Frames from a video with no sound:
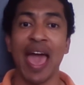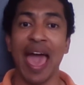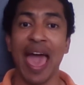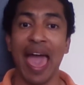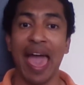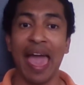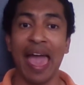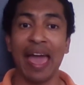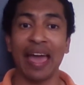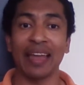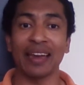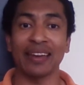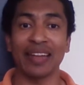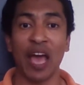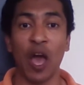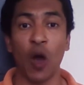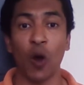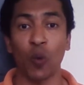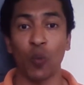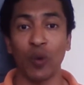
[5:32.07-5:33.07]
and
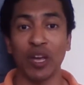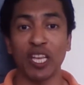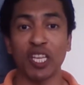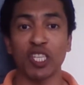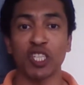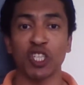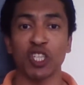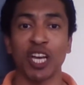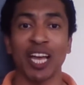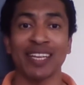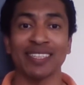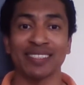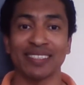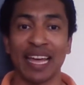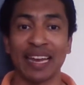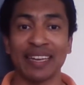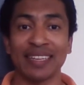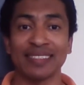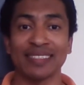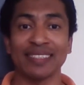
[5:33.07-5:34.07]
which
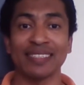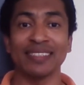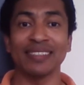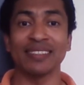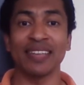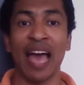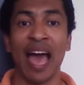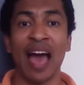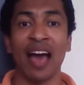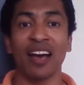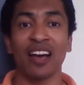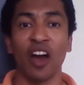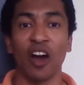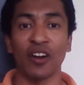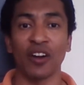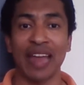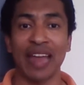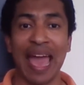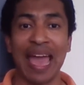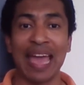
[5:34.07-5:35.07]
sentences
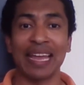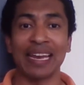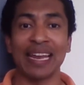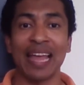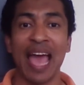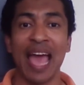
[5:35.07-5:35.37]
contain